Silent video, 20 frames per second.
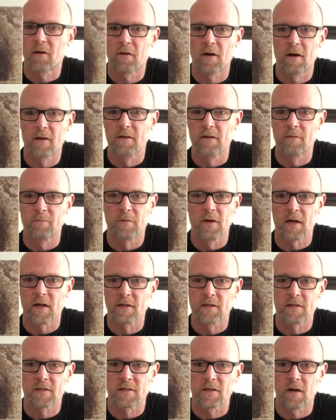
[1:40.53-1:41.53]
around to
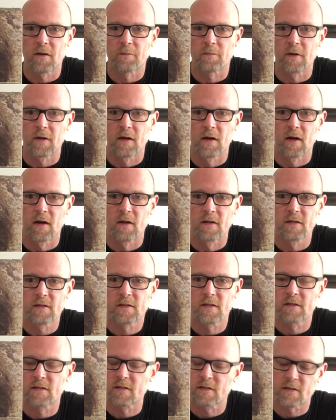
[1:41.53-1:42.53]
picking this up, and this
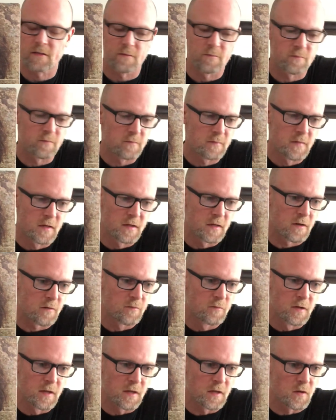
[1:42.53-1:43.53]
is just some
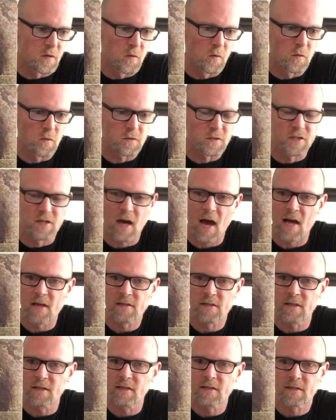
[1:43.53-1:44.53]
really cool
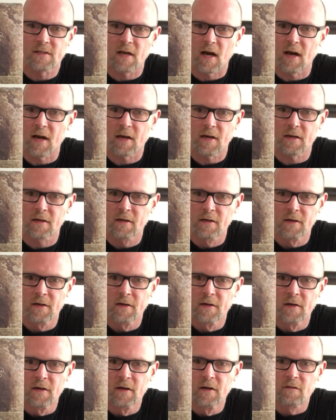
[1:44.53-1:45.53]
jazzy psych
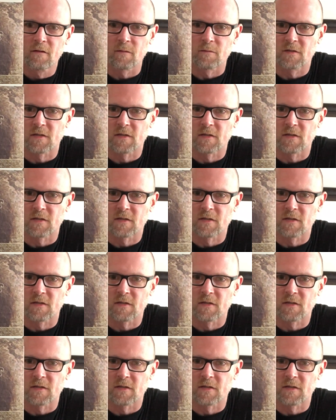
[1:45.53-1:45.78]
from